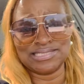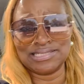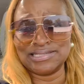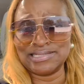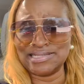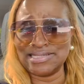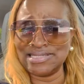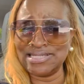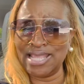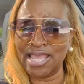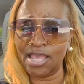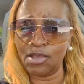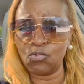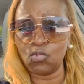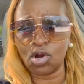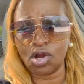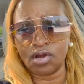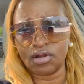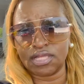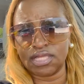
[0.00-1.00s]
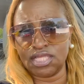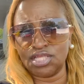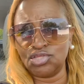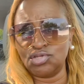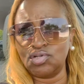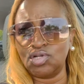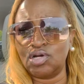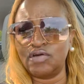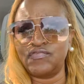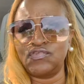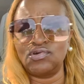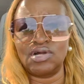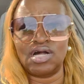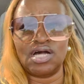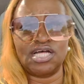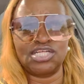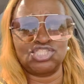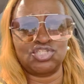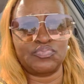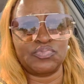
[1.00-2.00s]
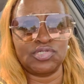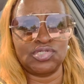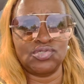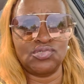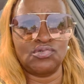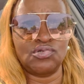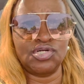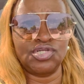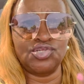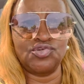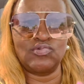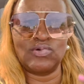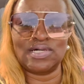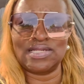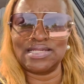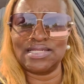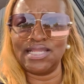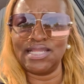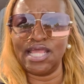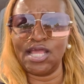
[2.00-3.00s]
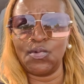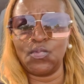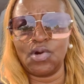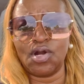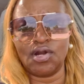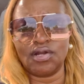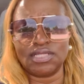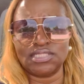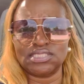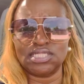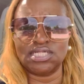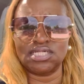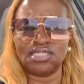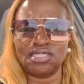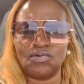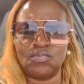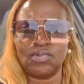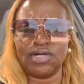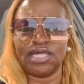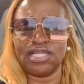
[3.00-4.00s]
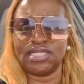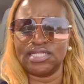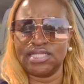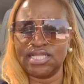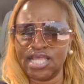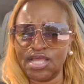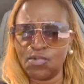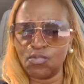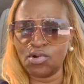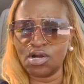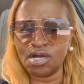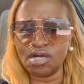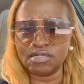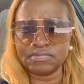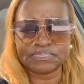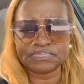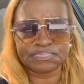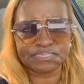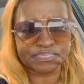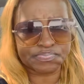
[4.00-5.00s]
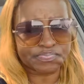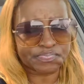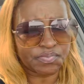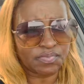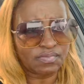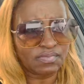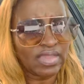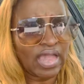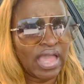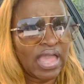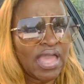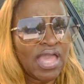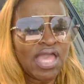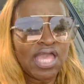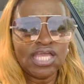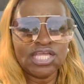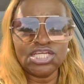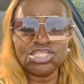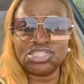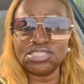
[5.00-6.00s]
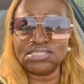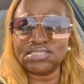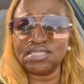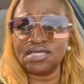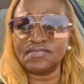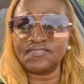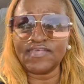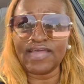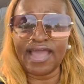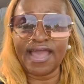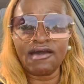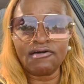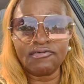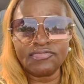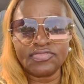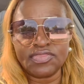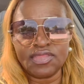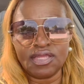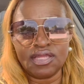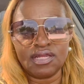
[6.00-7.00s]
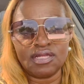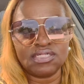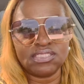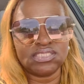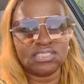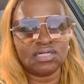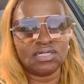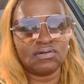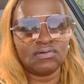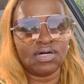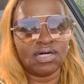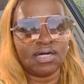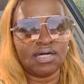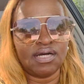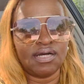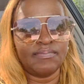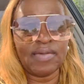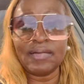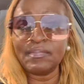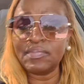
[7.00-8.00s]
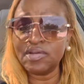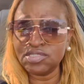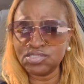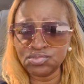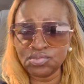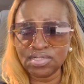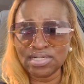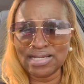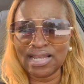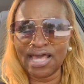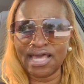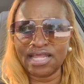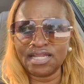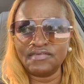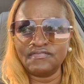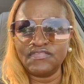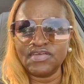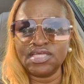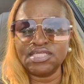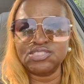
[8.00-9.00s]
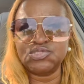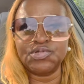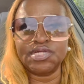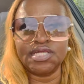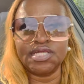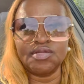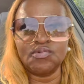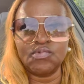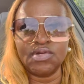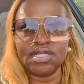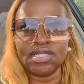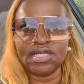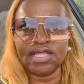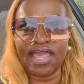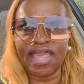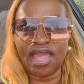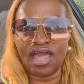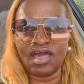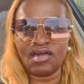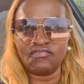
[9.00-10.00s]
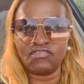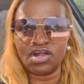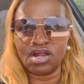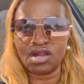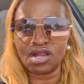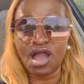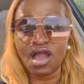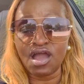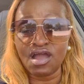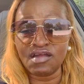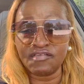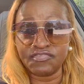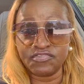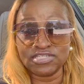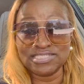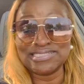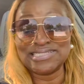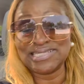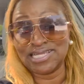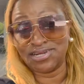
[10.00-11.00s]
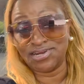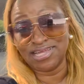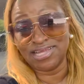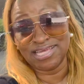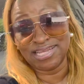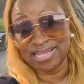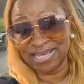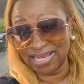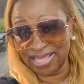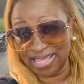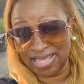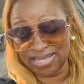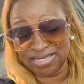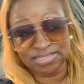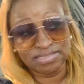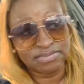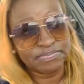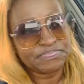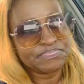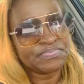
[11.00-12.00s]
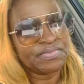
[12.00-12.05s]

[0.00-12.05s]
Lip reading: good networking. You know, if you're an entrepreneur and you want to network, it's a good way to network. Get yourself out there. So I've been doing a lot of events. We're getting ready to have our conference here in Atlanta